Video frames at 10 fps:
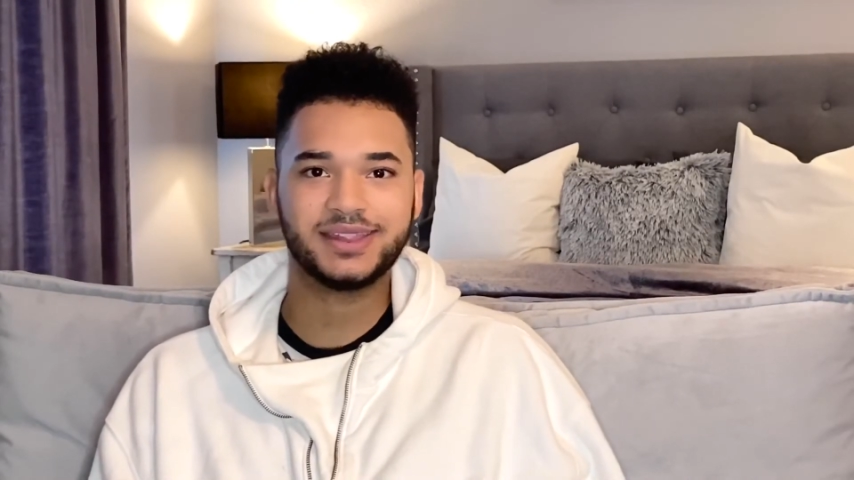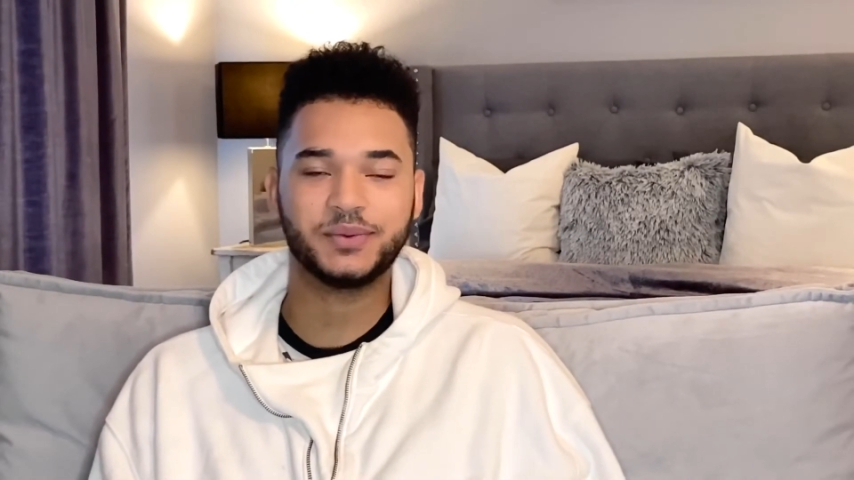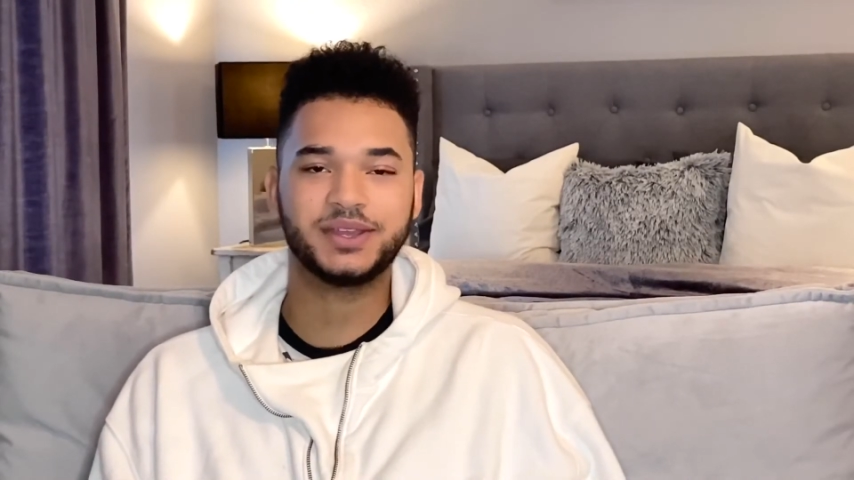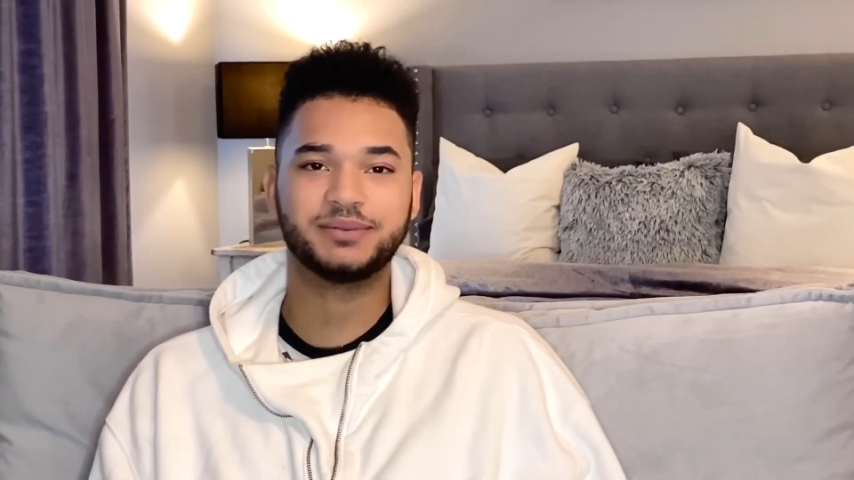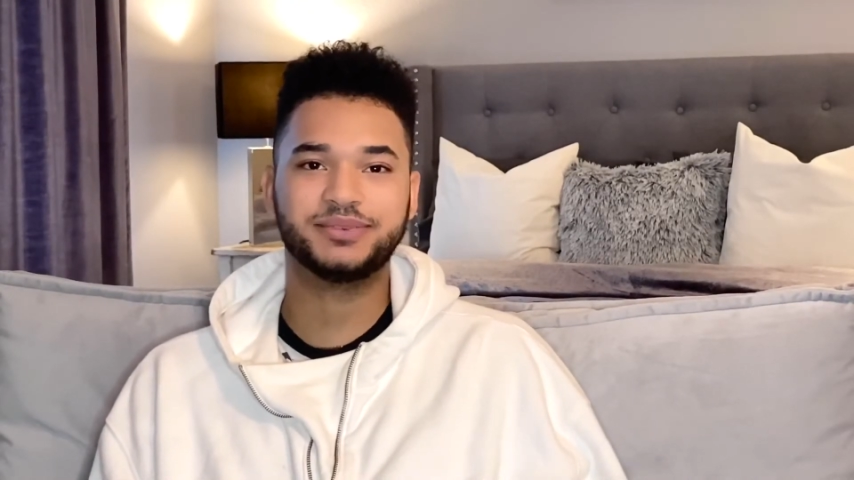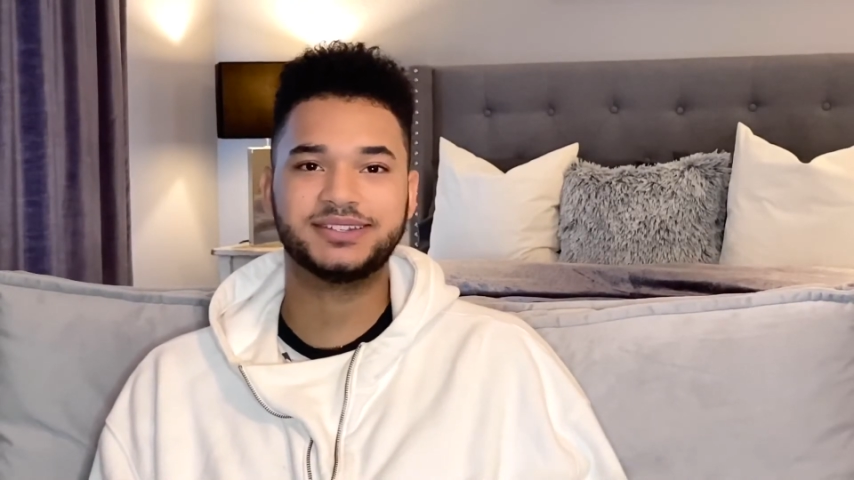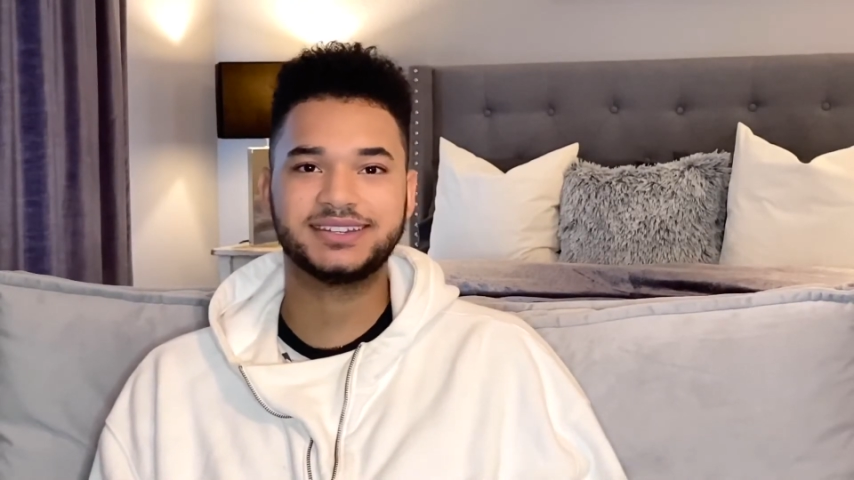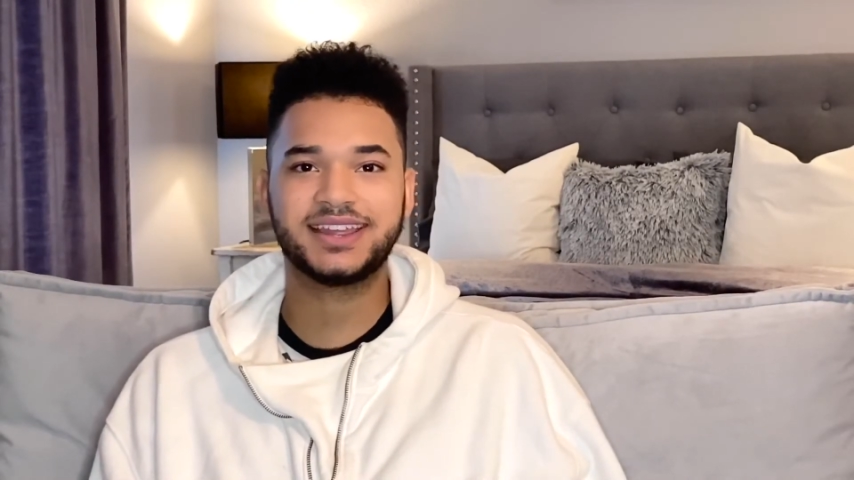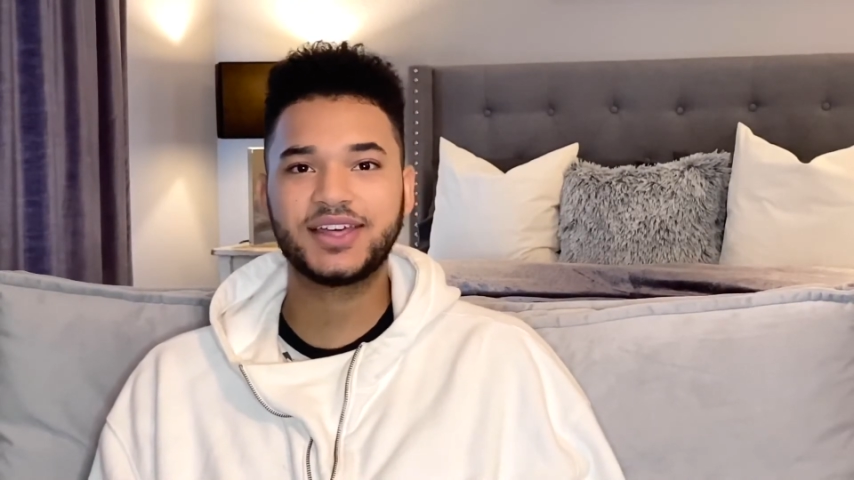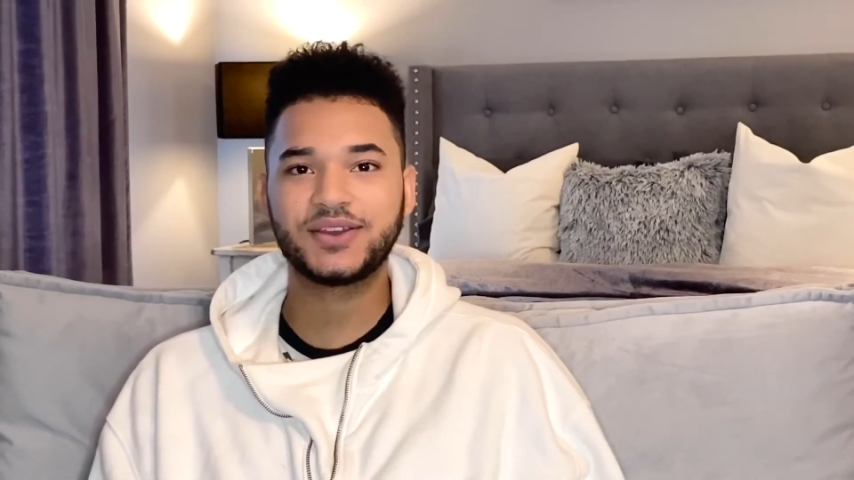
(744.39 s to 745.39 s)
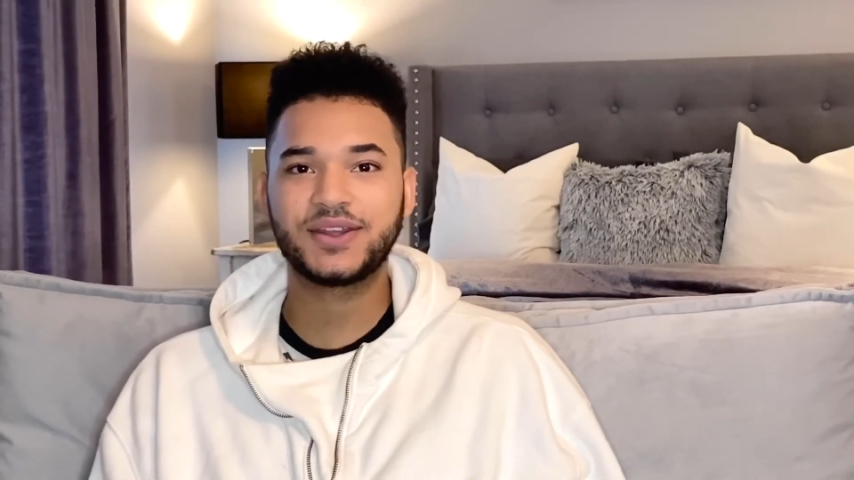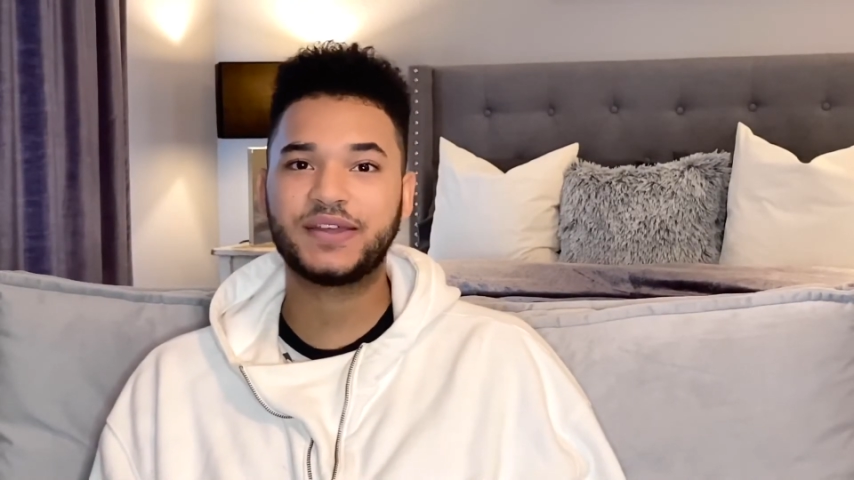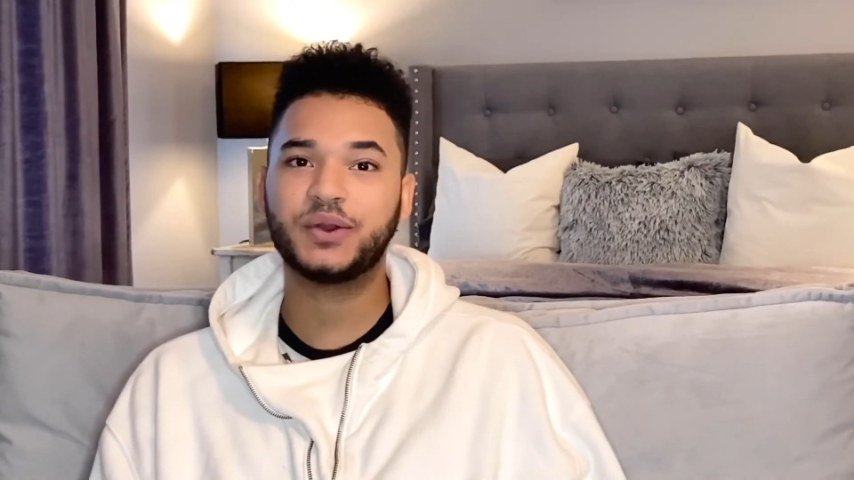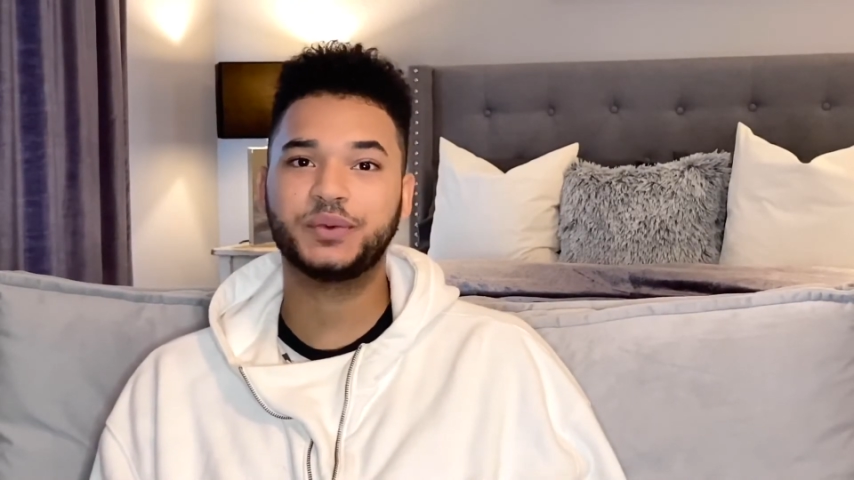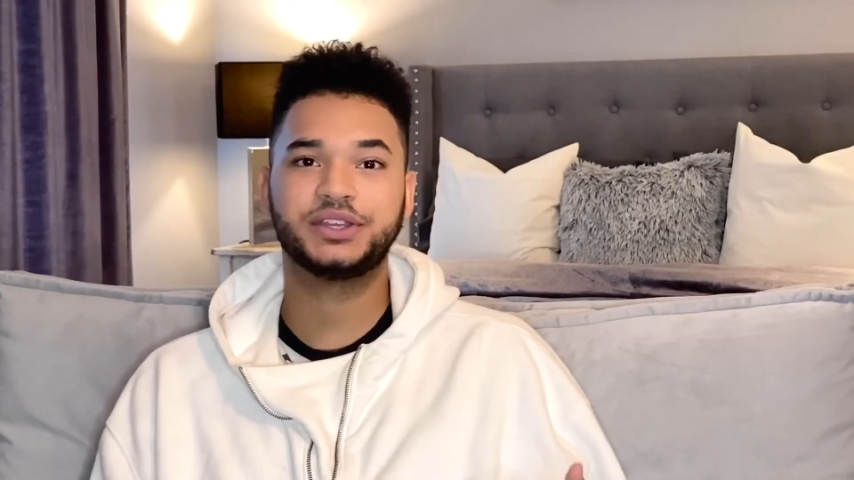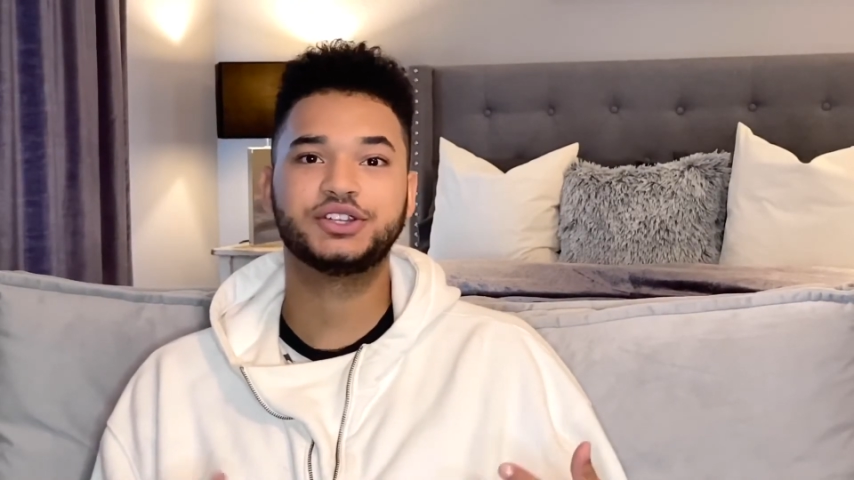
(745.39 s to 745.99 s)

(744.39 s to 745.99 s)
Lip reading: that we can put together and that we can